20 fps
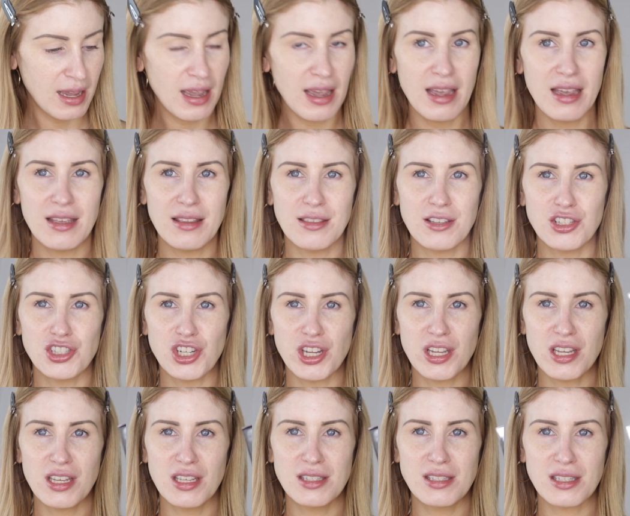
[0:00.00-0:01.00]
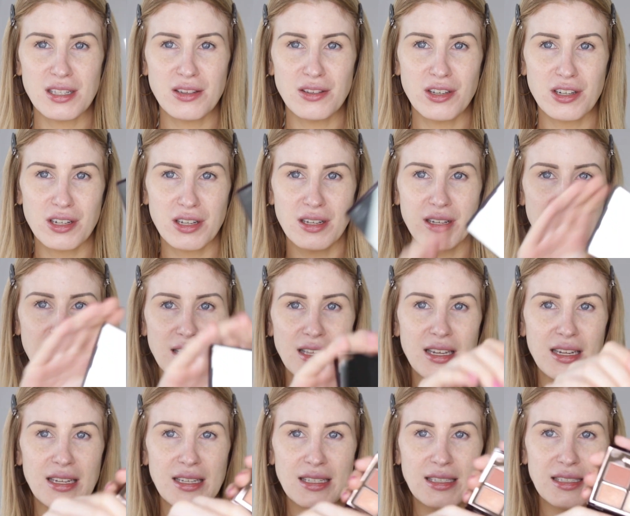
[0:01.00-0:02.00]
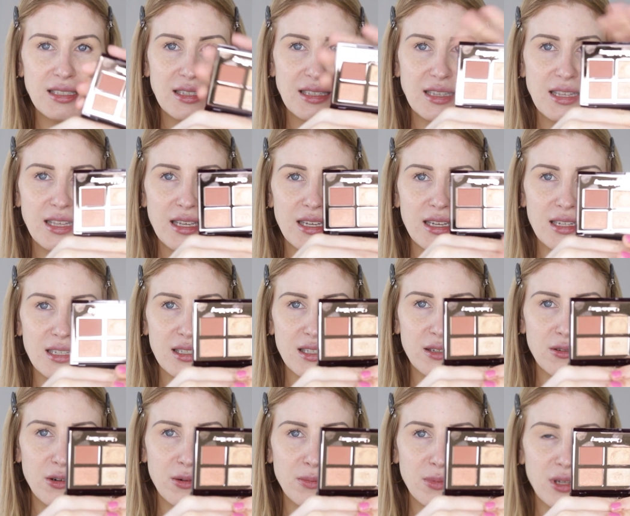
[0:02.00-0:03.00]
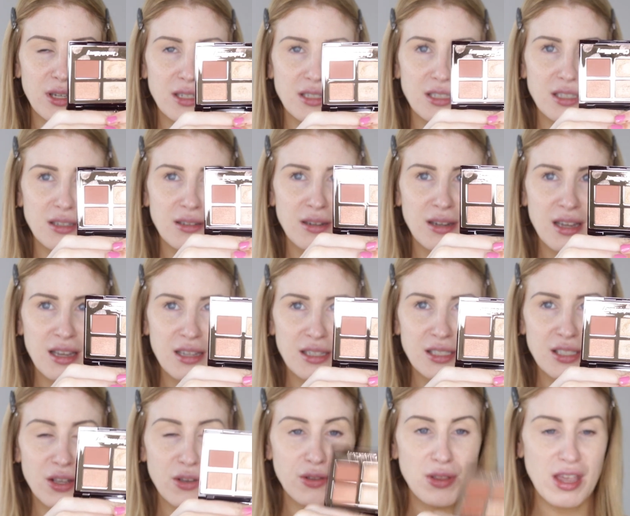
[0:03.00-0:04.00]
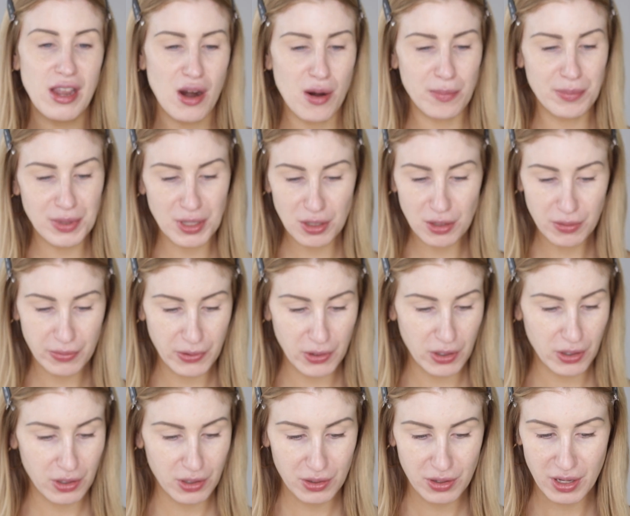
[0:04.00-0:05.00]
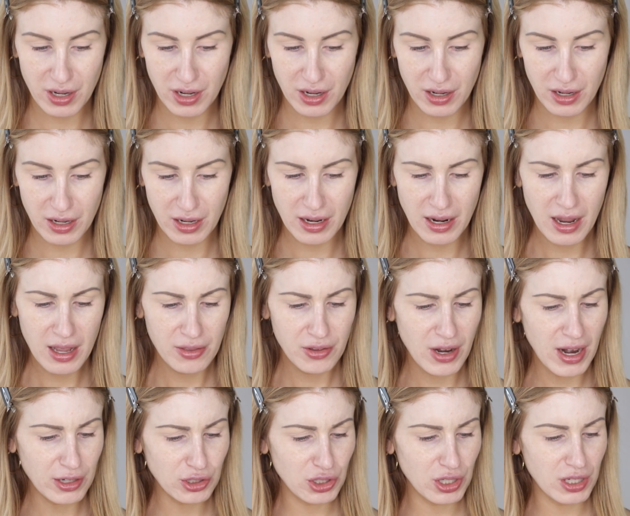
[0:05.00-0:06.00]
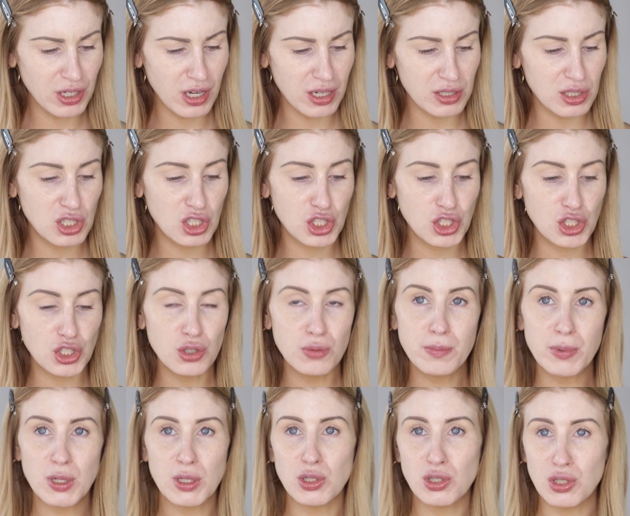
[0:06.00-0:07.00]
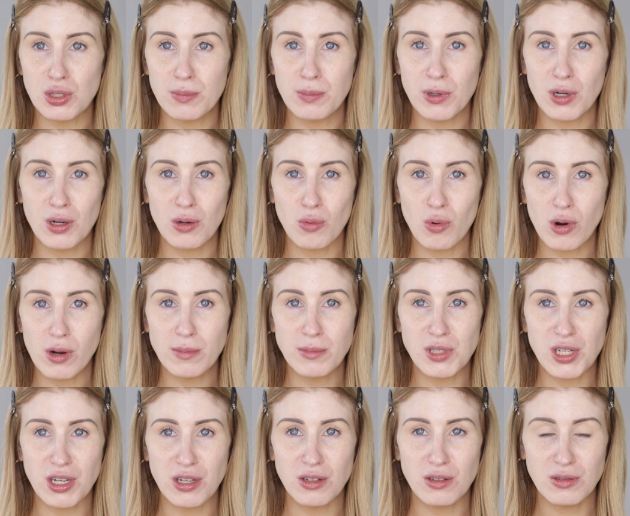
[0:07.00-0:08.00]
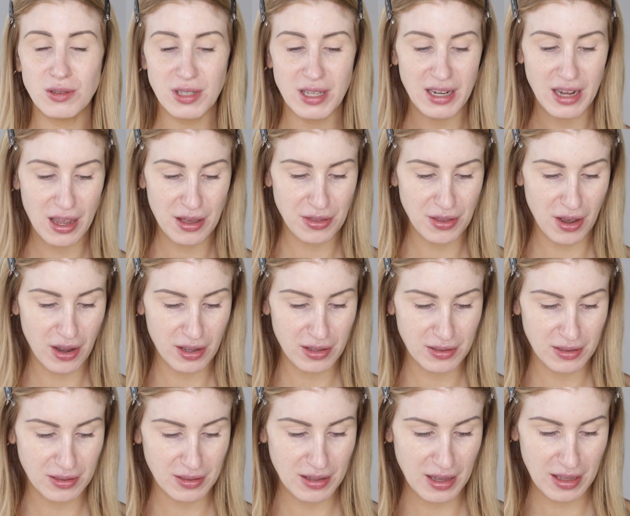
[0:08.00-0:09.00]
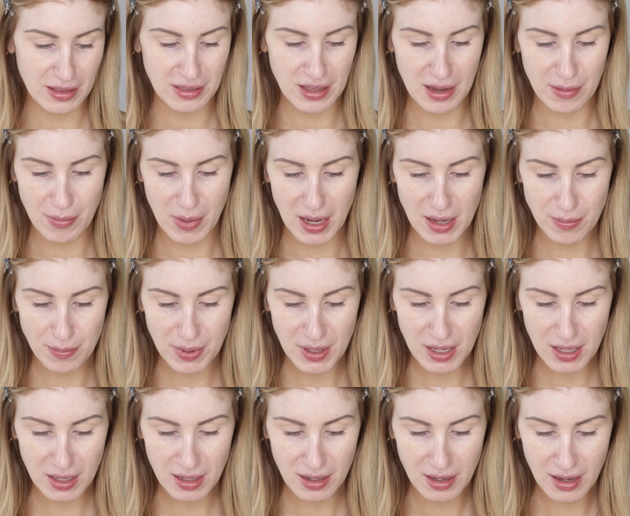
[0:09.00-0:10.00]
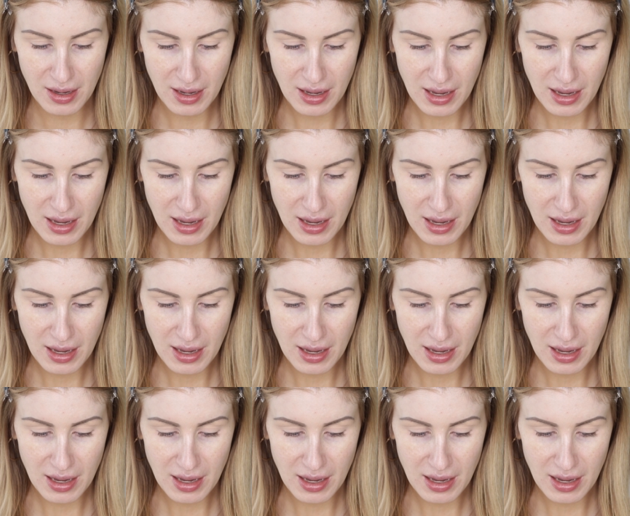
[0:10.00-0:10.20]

And the shades look like this. I won't blind you. So they are beautiful. They're actually not super duper warm toned like I thought that they might be.